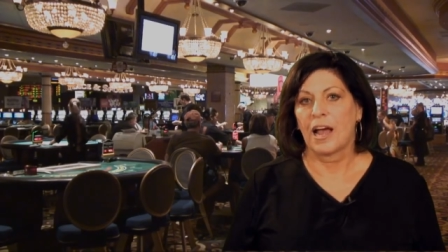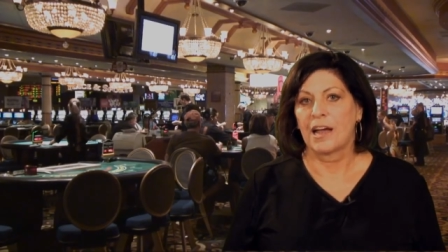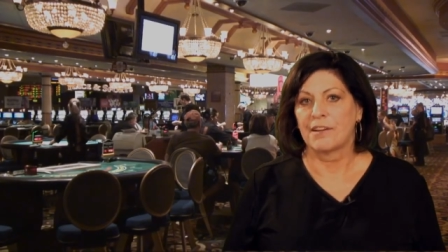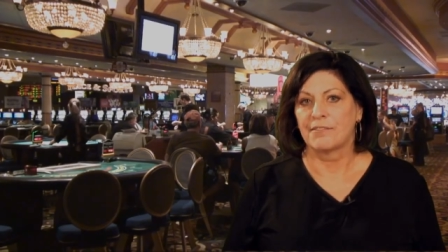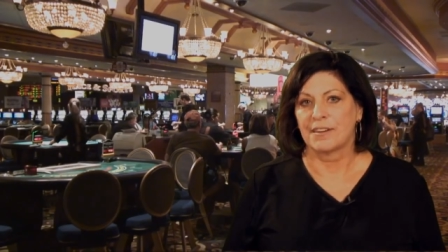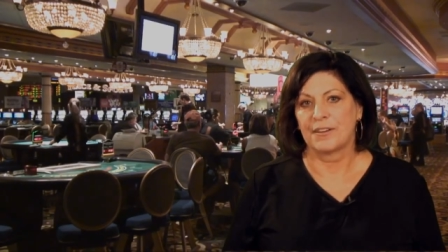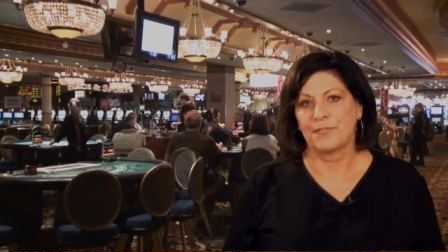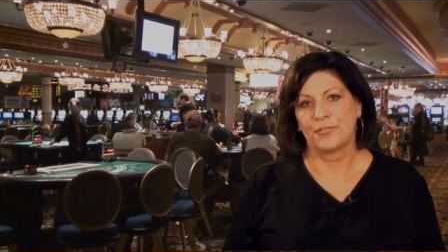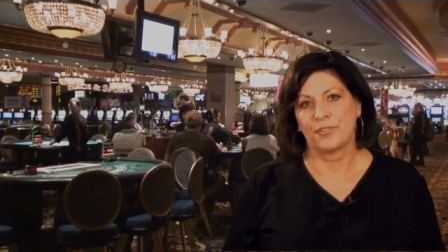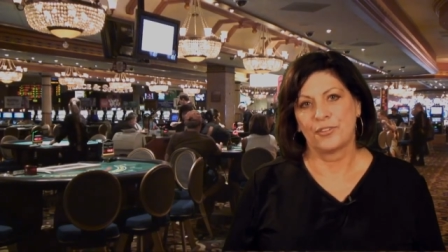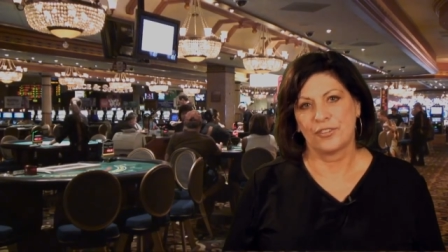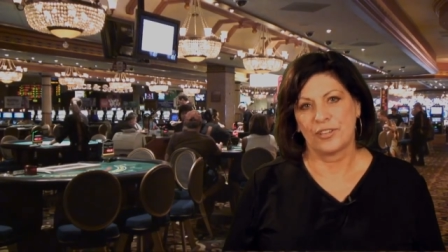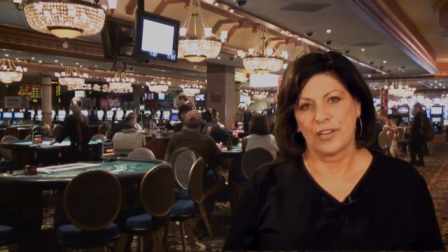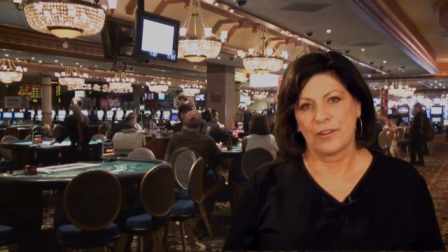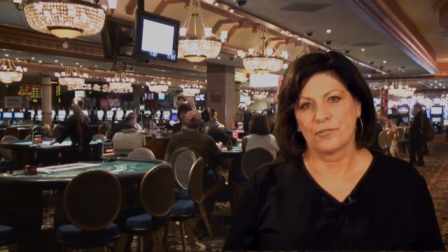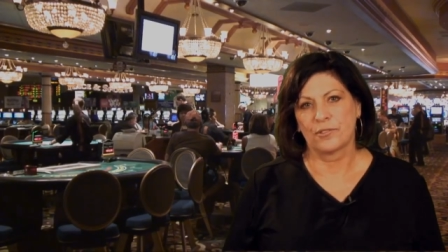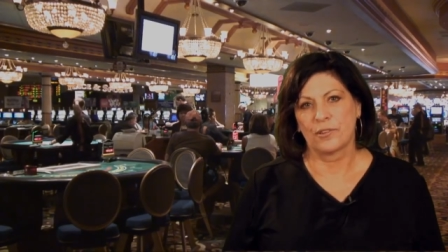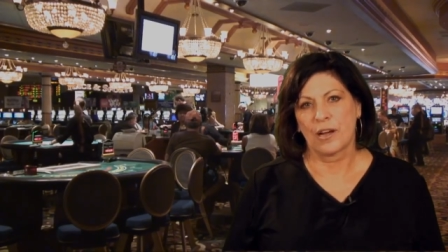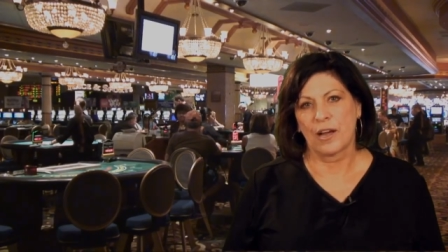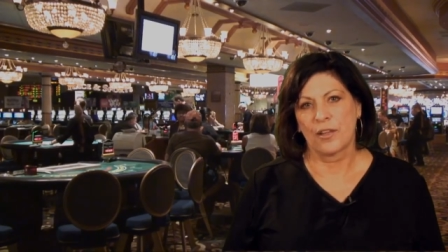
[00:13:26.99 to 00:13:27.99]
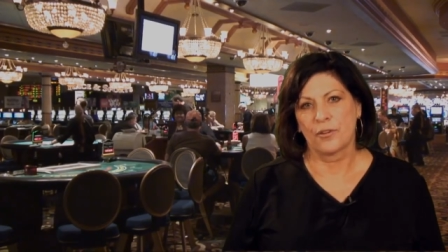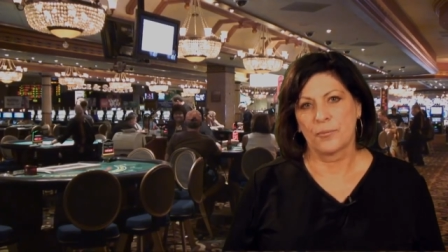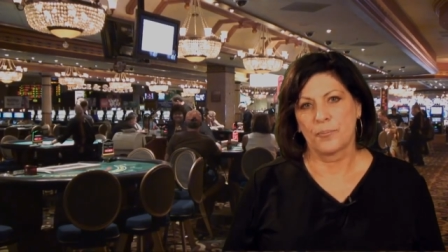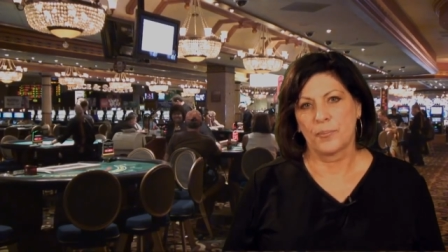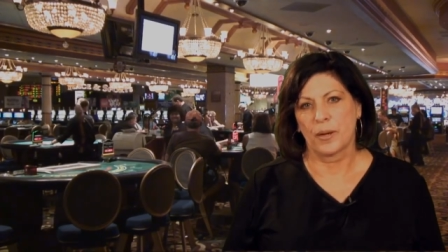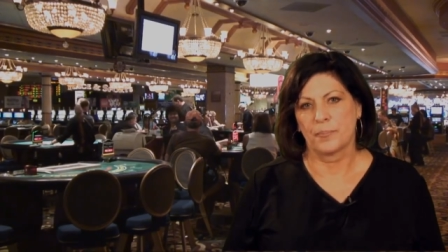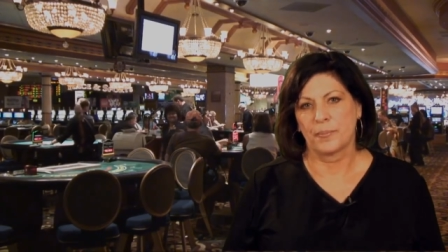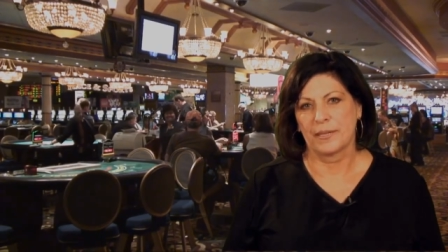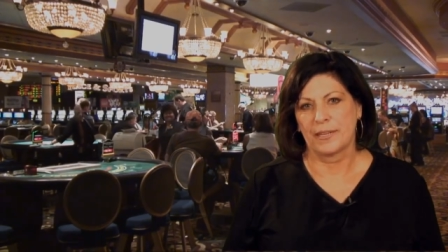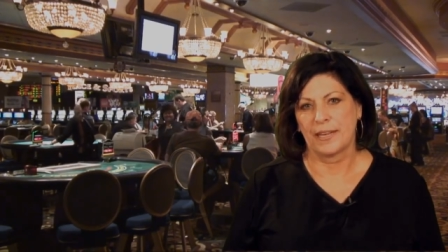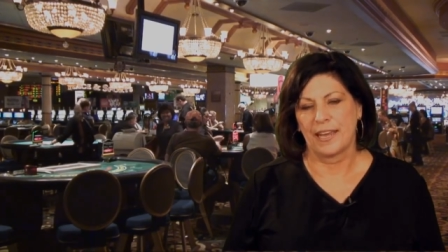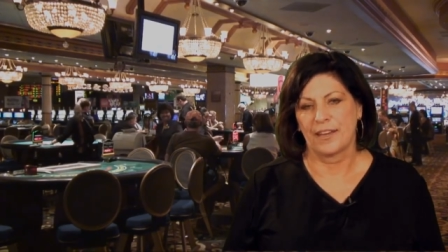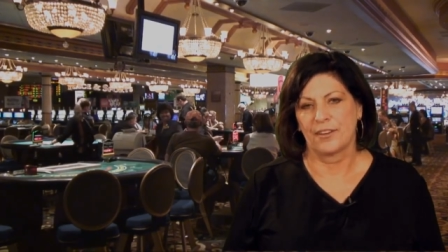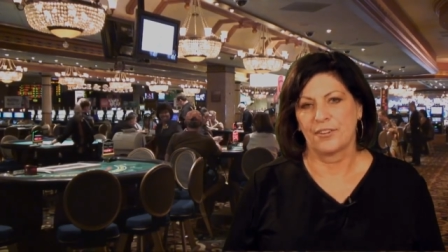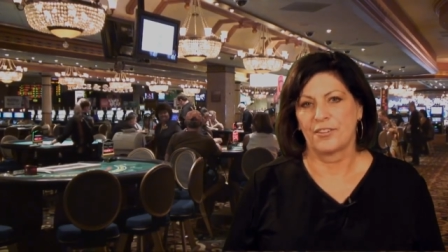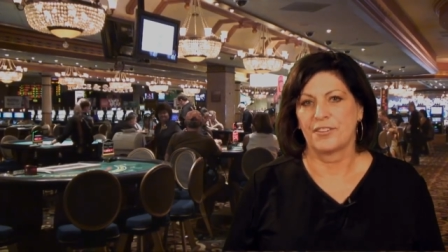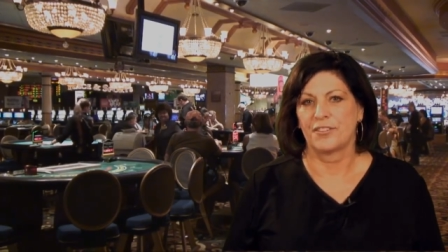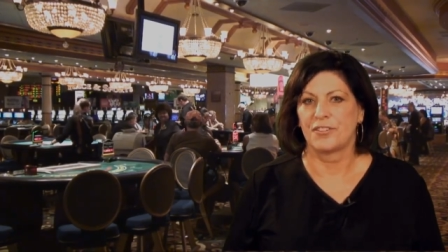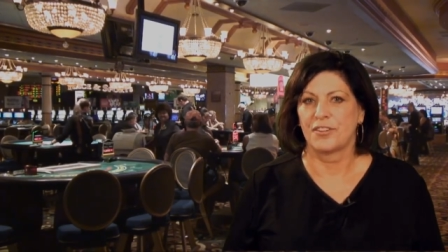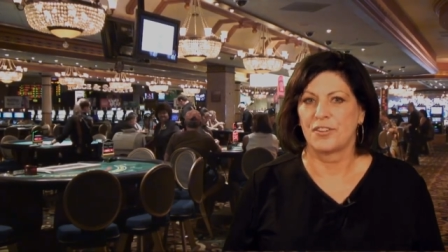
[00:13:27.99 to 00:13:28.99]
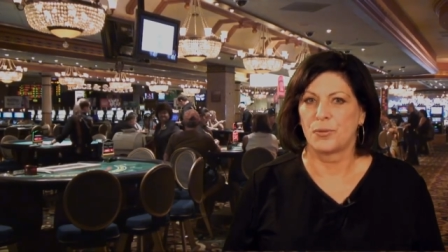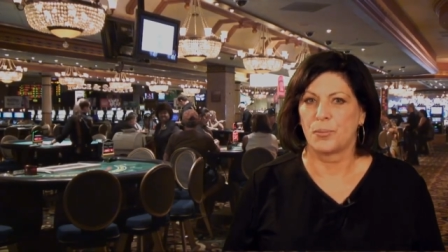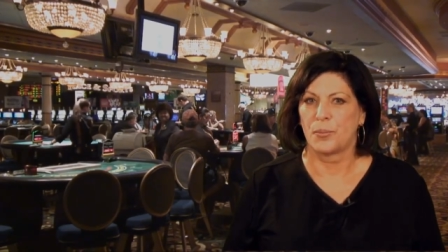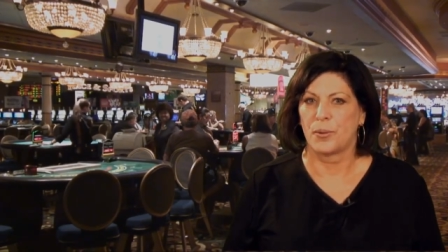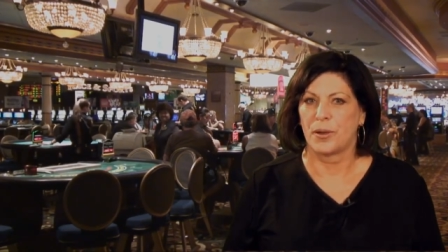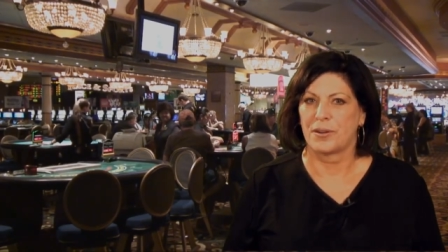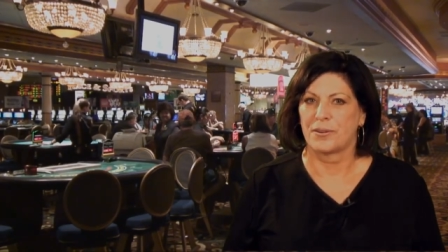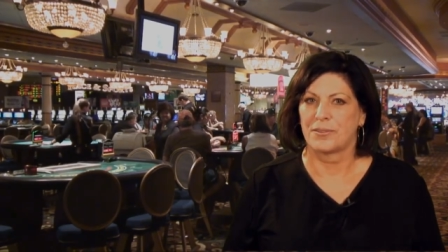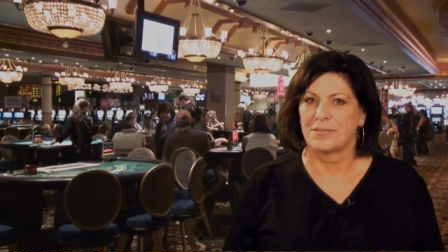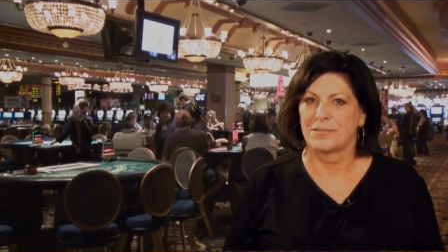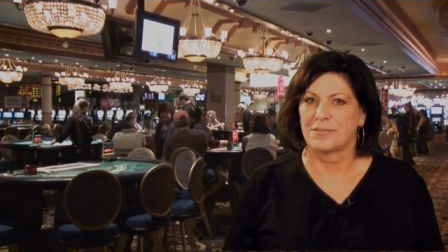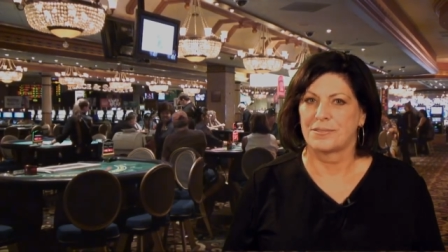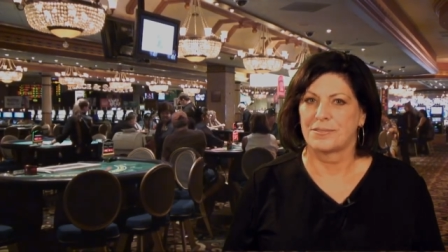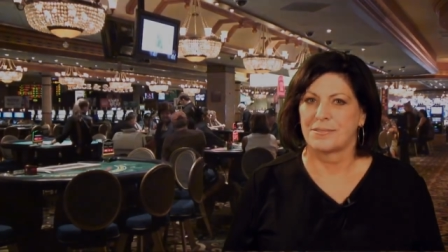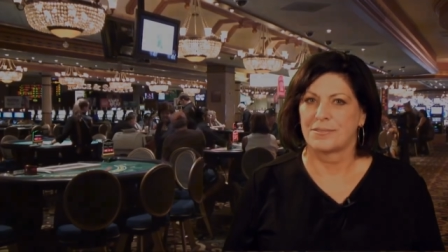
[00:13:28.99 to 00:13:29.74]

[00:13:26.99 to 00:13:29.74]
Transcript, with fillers: I write for several other publications as well.